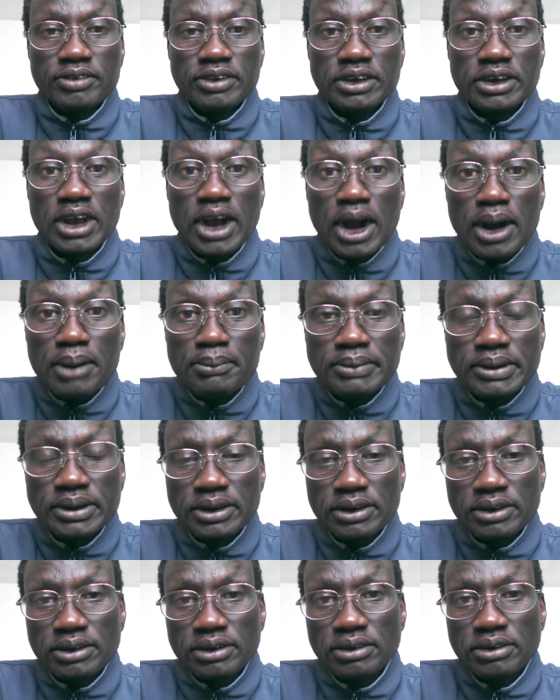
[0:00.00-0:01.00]
the
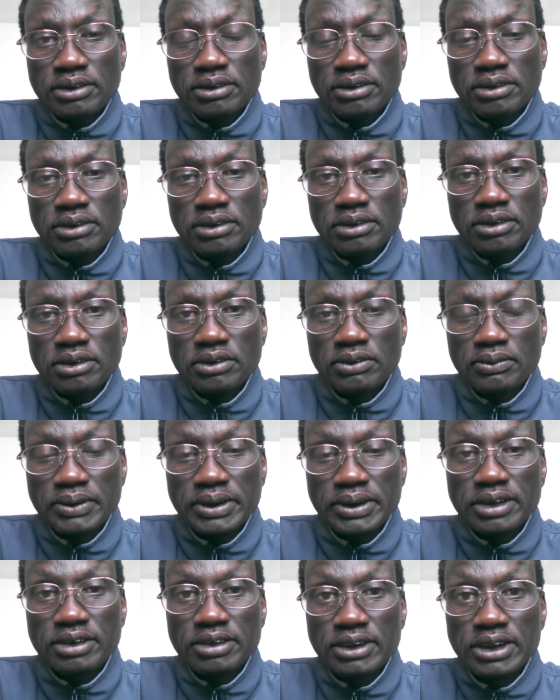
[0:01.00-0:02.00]
government,
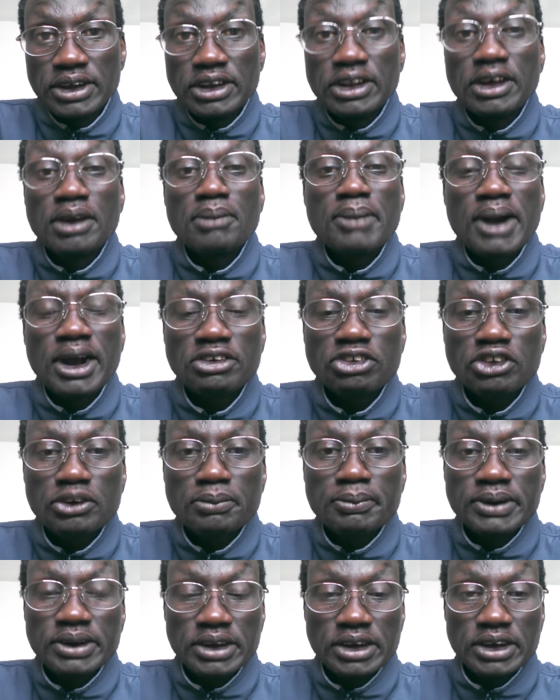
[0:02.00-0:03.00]
which leading by
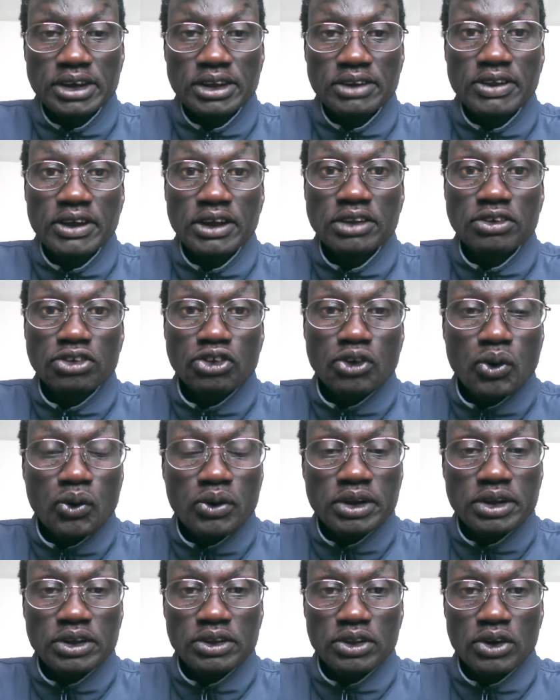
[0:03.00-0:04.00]
Salva Kiir, that is
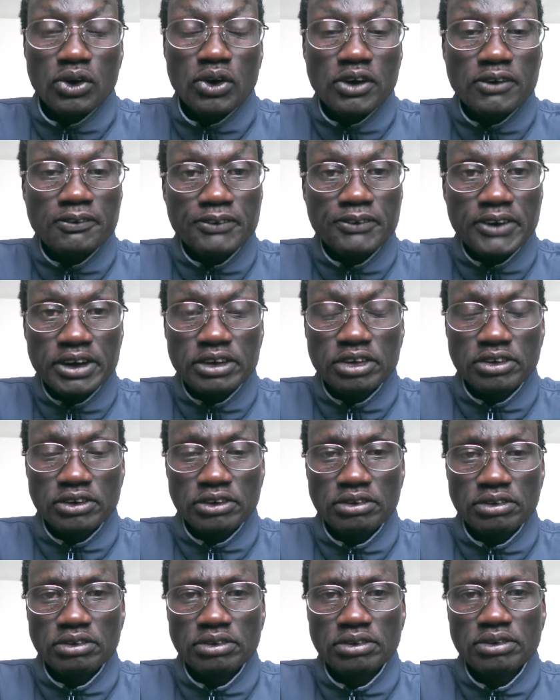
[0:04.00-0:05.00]
calling the whole
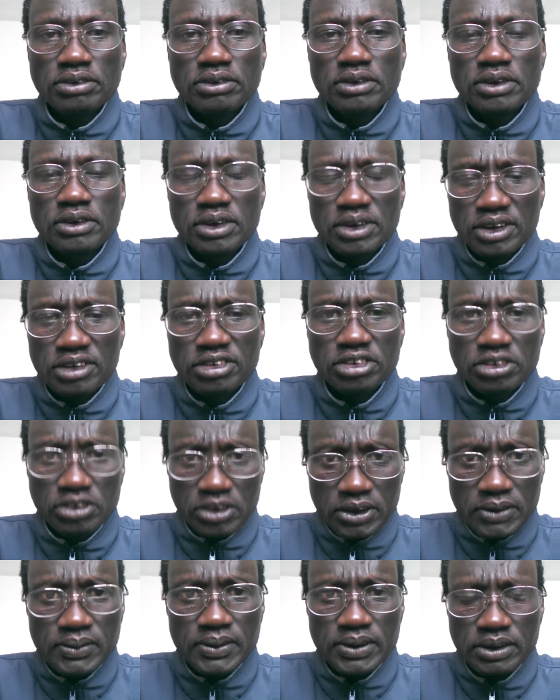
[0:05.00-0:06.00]
faction, is
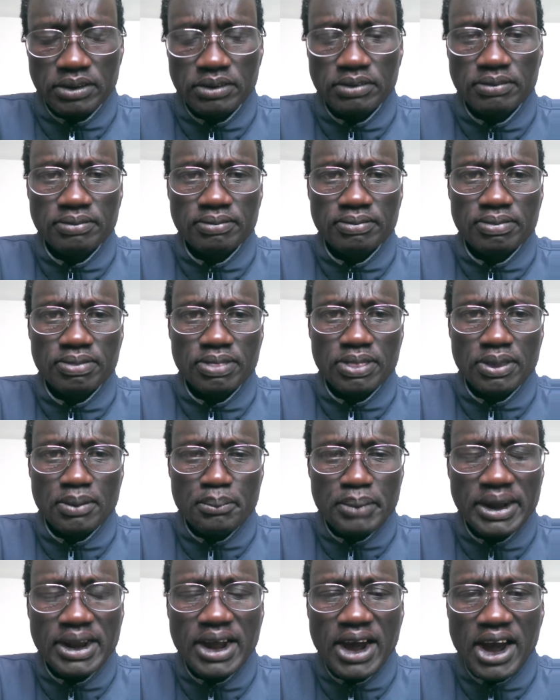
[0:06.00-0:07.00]
genuine.
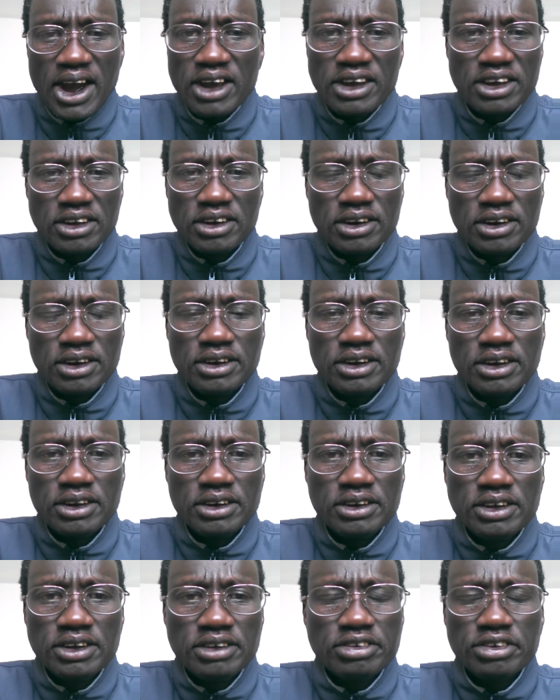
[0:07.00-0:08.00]
But
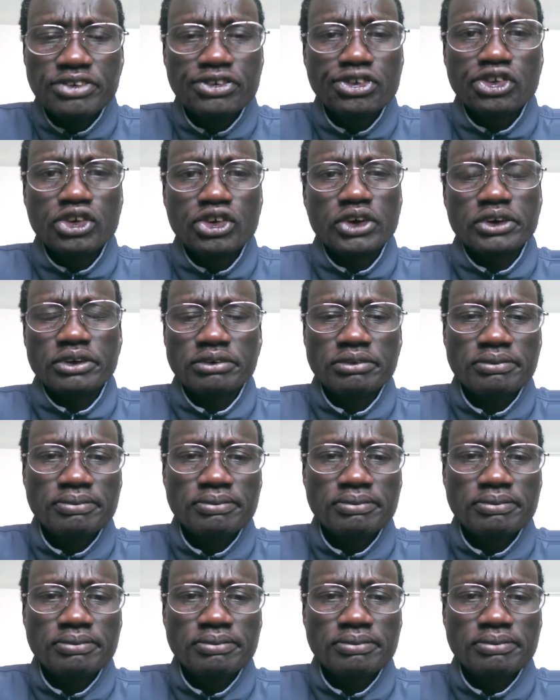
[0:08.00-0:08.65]
this is short.